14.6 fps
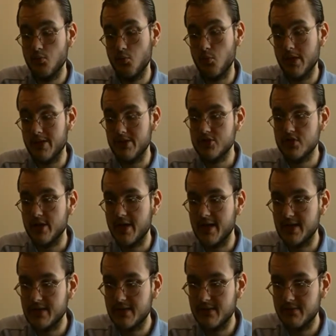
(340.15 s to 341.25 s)

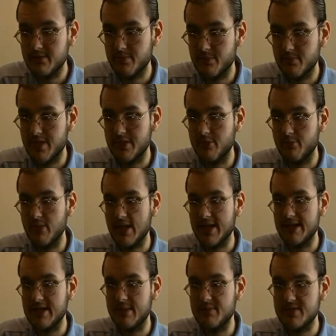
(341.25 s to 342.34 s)
well-shot but rather
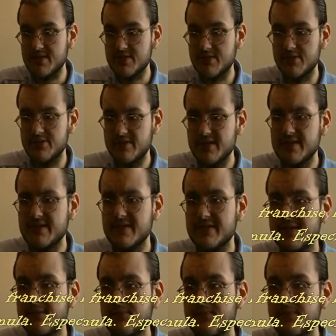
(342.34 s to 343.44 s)
bland episodes,
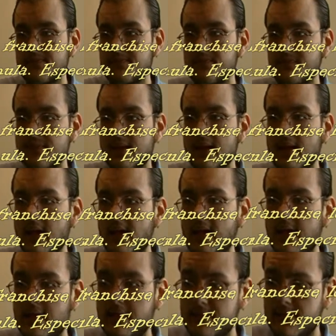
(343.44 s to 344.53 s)

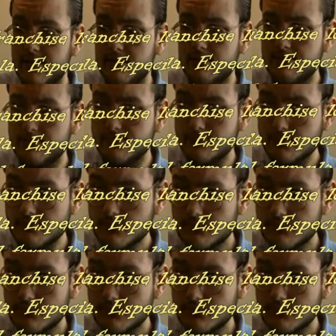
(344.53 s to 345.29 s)
and then